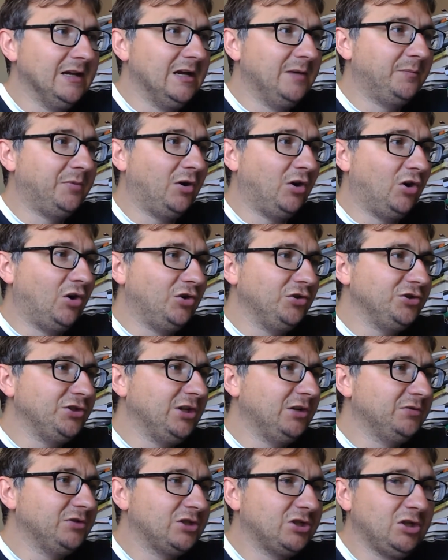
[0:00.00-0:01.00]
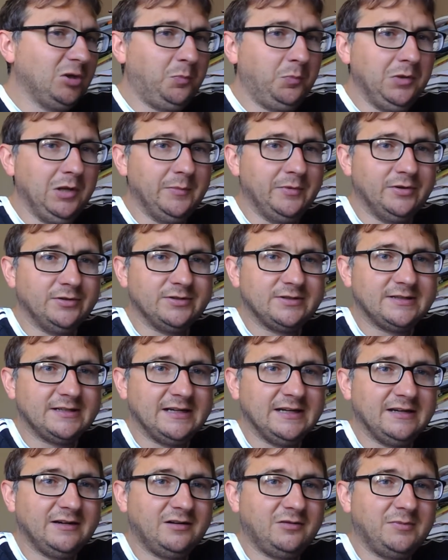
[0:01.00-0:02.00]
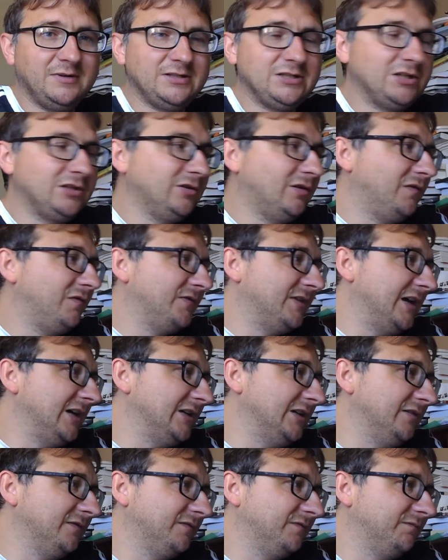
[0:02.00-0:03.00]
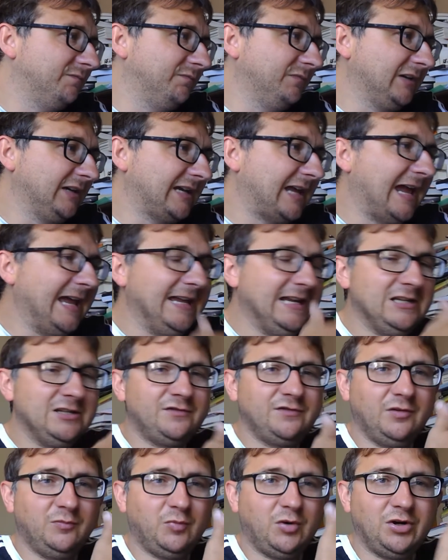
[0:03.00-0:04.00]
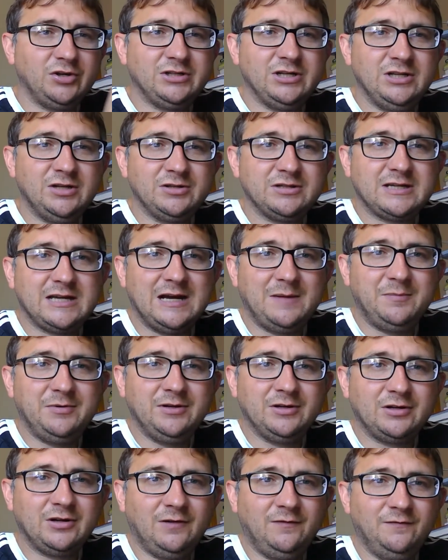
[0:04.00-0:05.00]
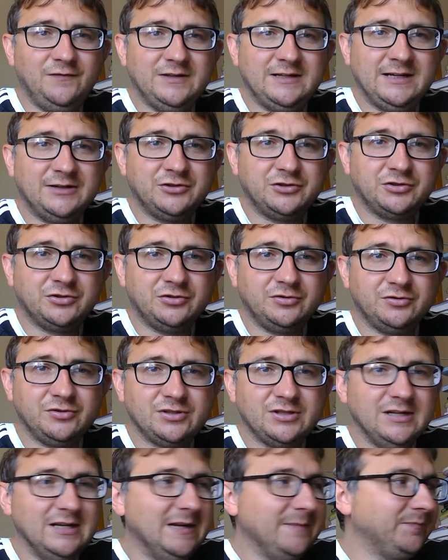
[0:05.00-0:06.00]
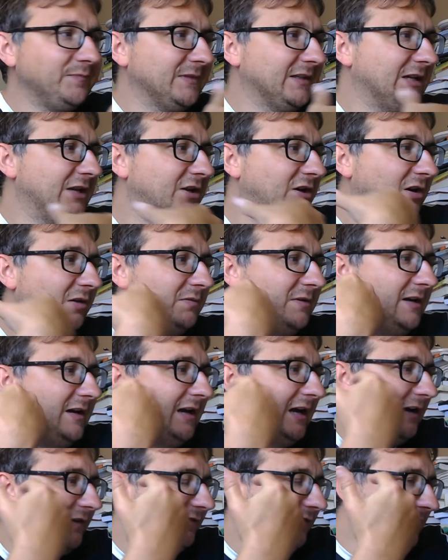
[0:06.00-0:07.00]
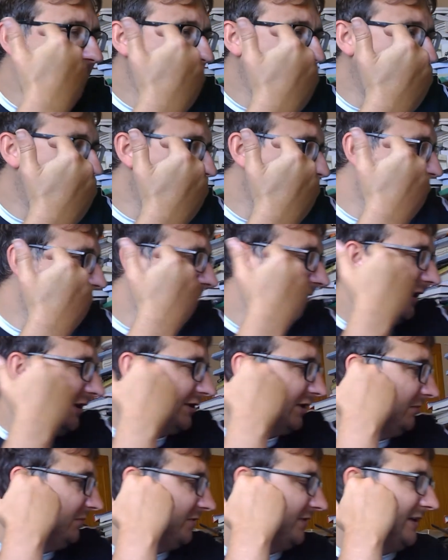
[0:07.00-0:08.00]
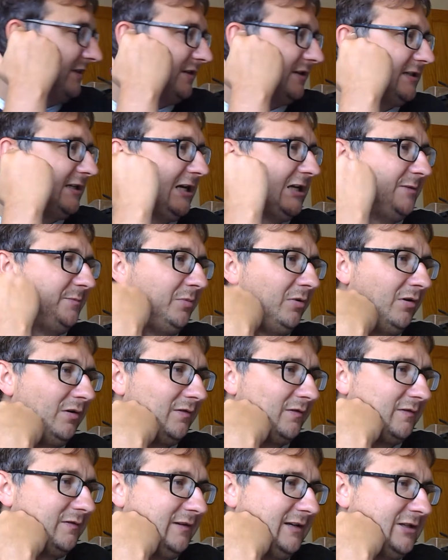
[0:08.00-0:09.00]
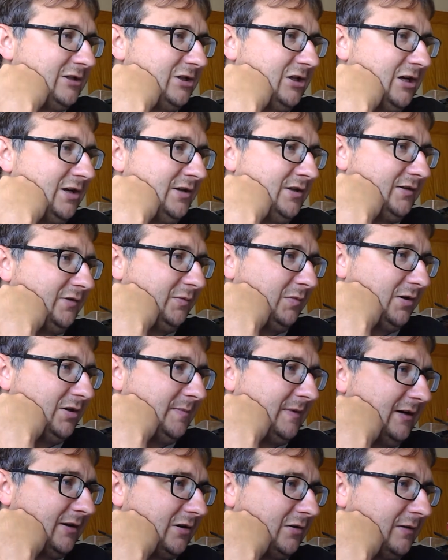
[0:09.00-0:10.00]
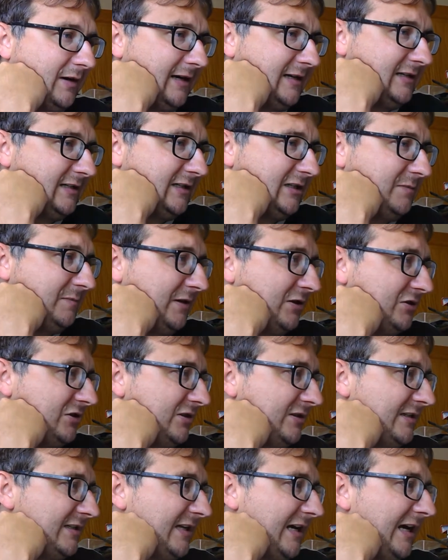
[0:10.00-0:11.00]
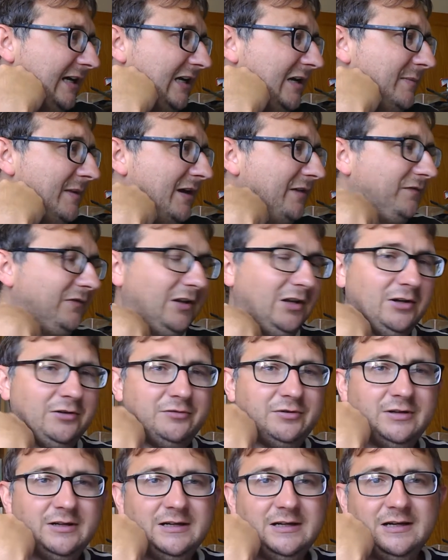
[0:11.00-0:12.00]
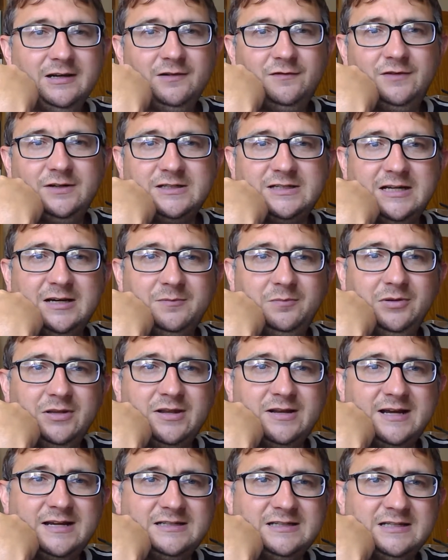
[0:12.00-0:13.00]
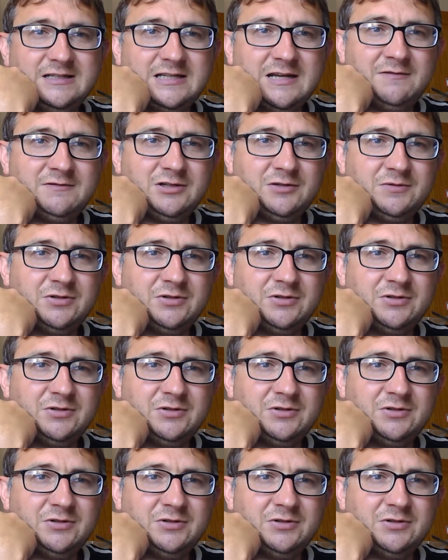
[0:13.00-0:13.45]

but also supplement it with stuff that you've gained from watching those cabinet confidentials. You know, for example, I don't think the textbook, in terms of the one about crises, mentions this IMF loan, for example, in the 1970s